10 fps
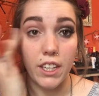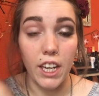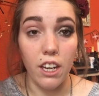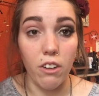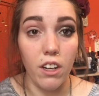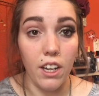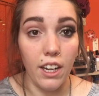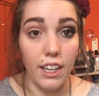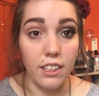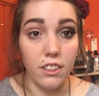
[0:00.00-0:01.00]
right now.
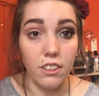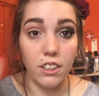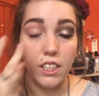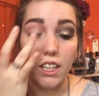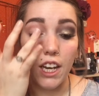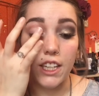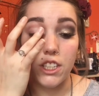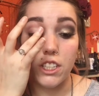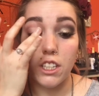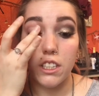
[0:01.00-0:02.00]
I
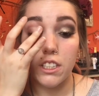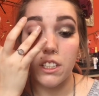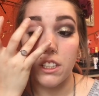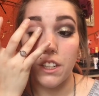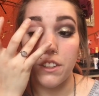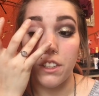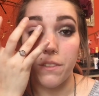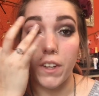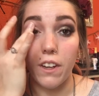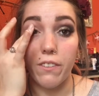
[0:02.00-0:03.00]
just touched
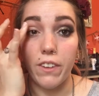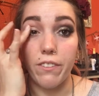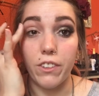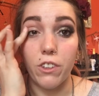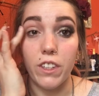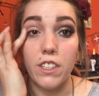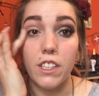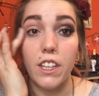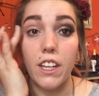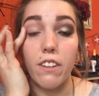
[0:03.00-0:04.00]
them up and
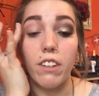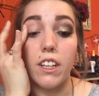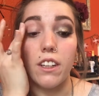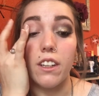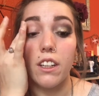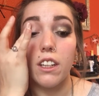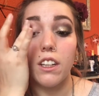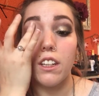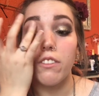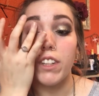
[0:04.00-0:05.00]
tweezed them and
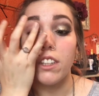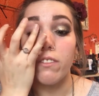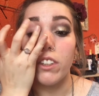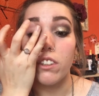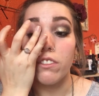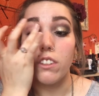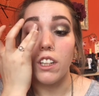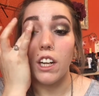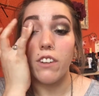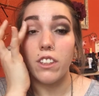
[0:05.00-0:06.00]
made them beautiful
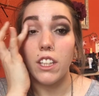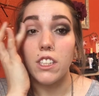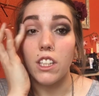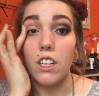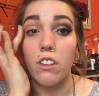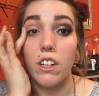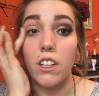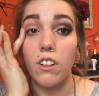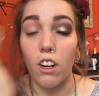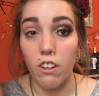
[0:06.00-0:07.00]
a couple days ago,
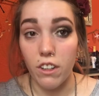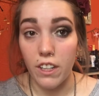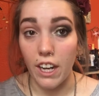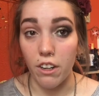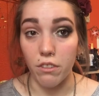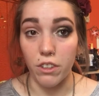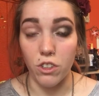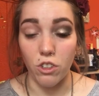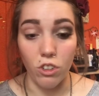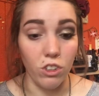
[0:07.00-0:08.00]
and they're already out of
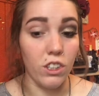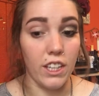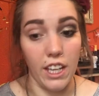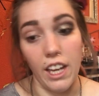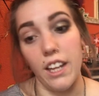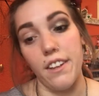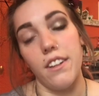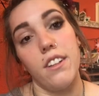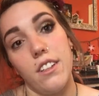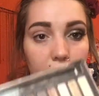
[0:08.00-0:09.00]
control again.
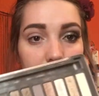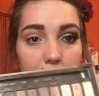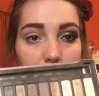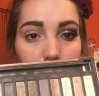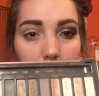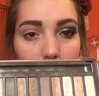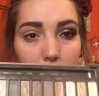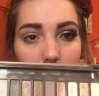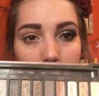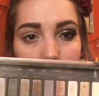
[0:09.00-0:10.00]
I'm going to take a Wet n
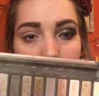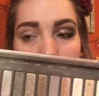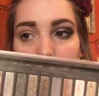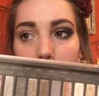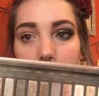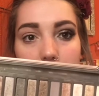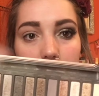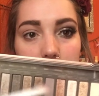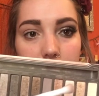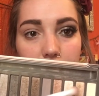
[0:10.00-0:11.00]
Wild blending brush
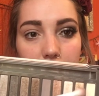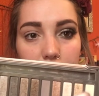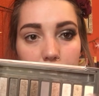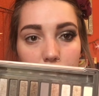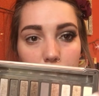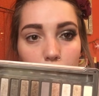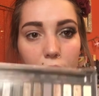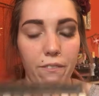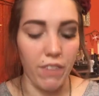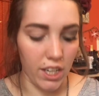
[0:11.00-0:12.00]
and dip into
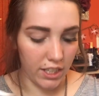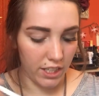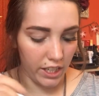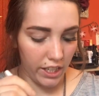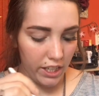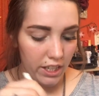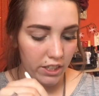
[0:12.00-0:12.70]
Boxy